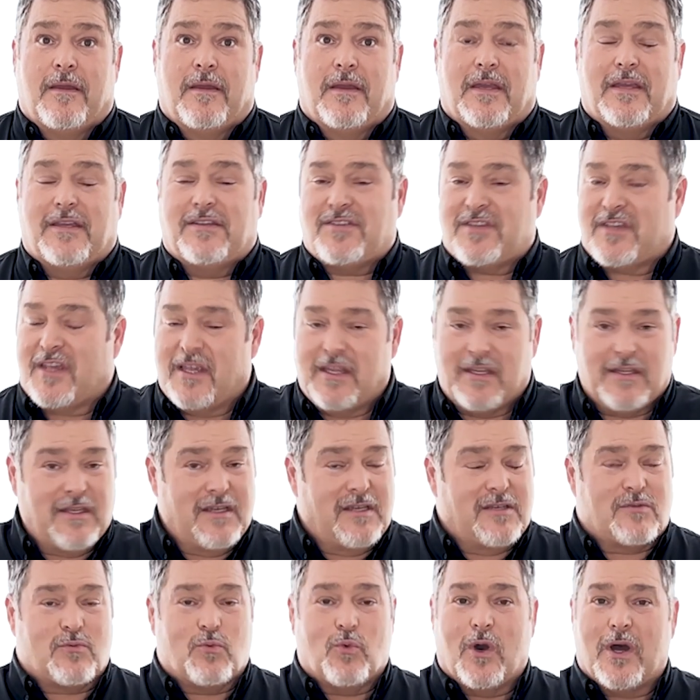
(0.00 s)
He's saying
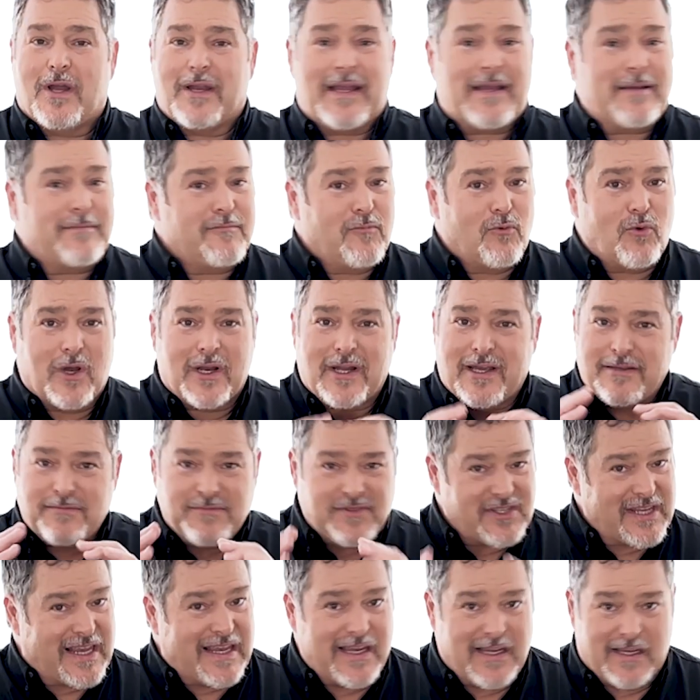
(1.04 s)
this what I'm, what I'm
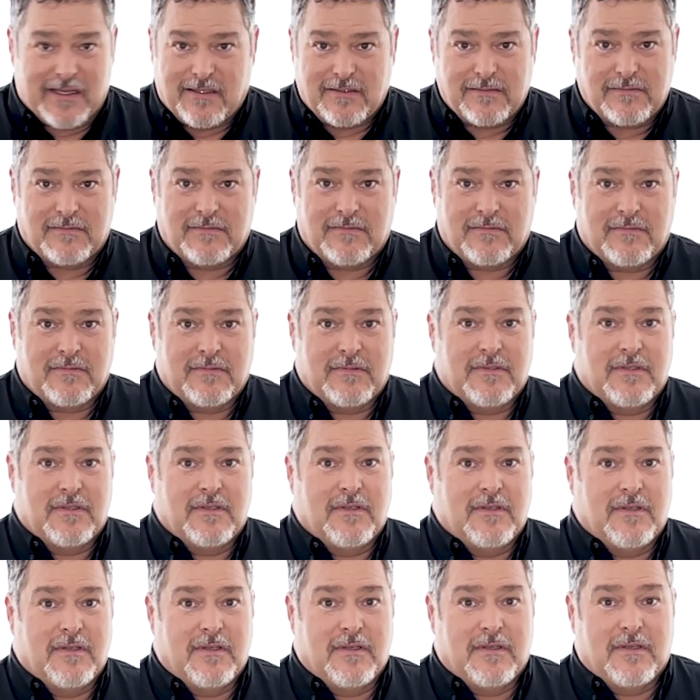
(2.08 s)
saying,
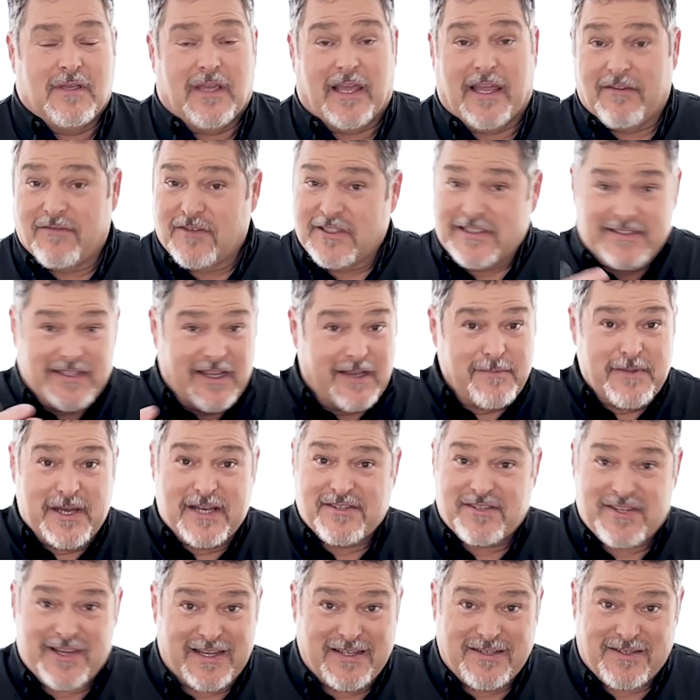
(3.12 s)
every time I
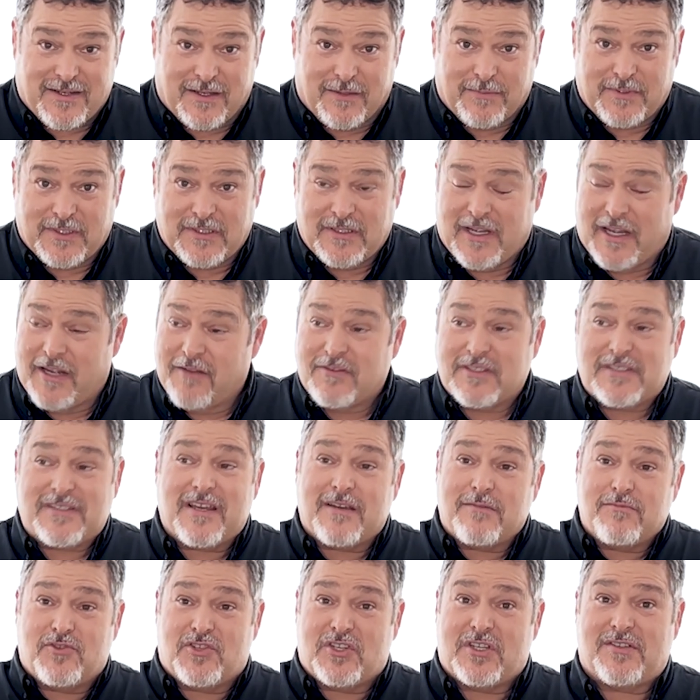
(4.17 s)
say something, every
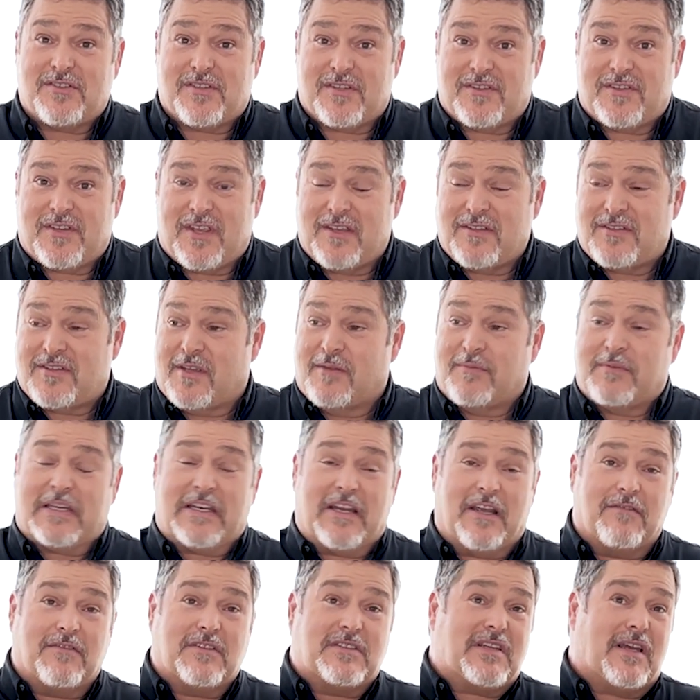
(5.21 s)
time Jesus says something,
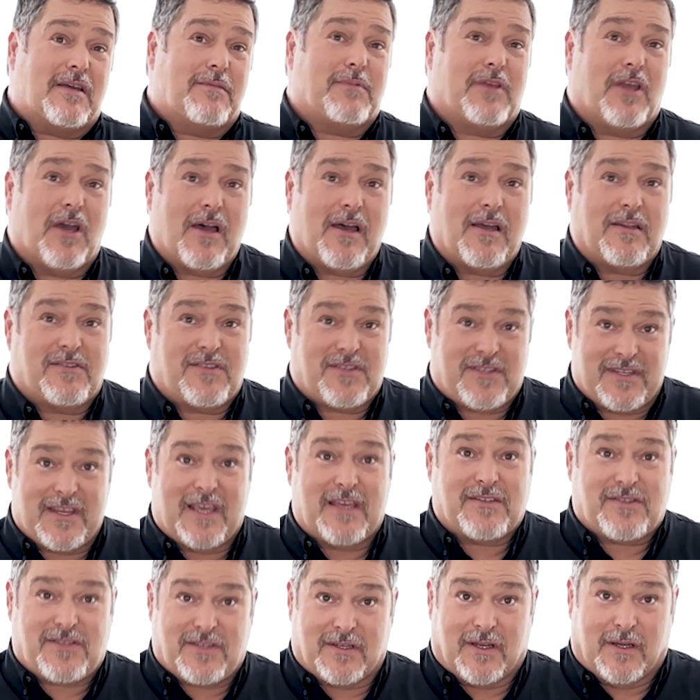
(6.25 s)
every time God
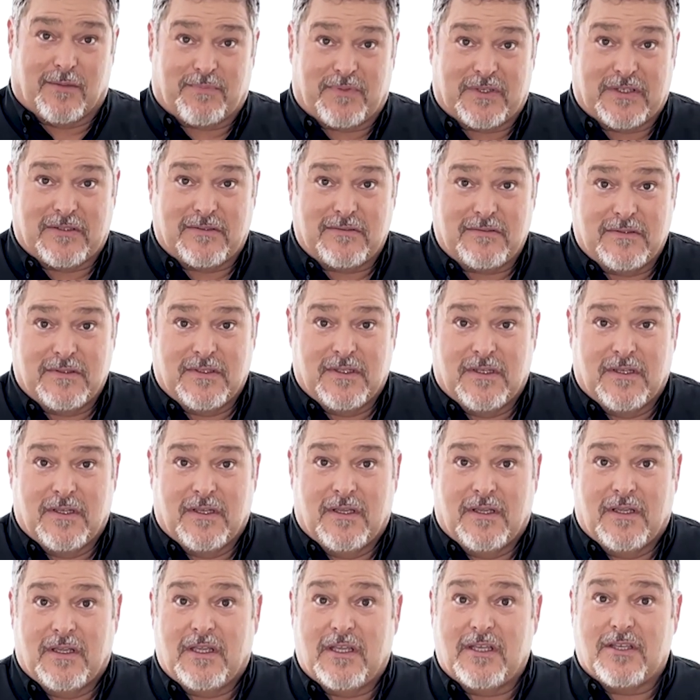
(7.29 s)
says something,
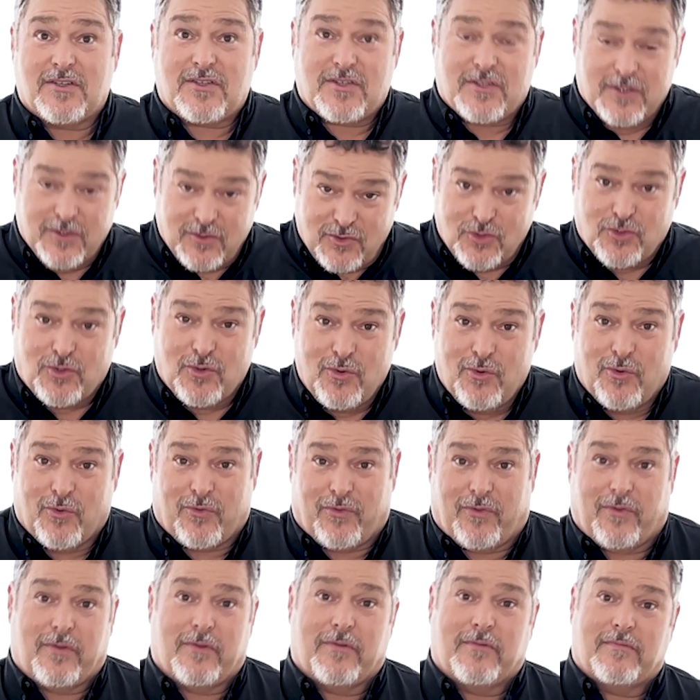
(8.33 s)
it's the
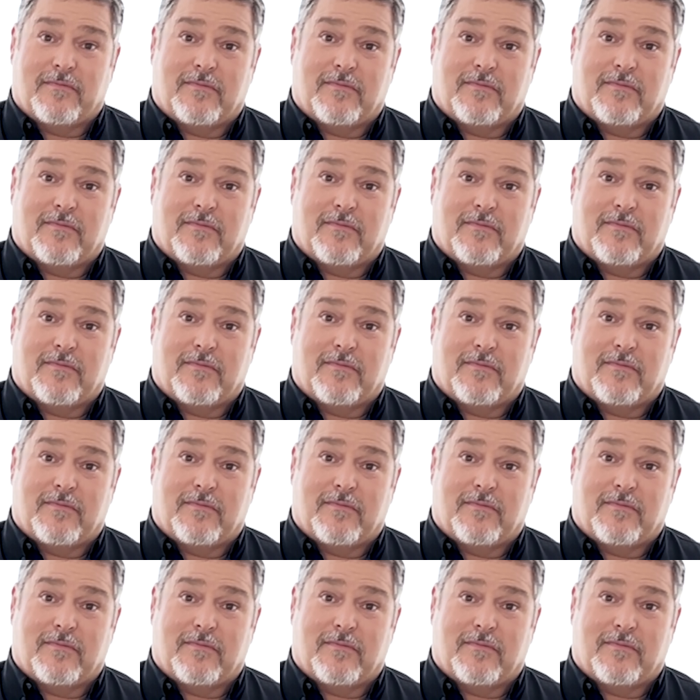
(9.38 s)
truth.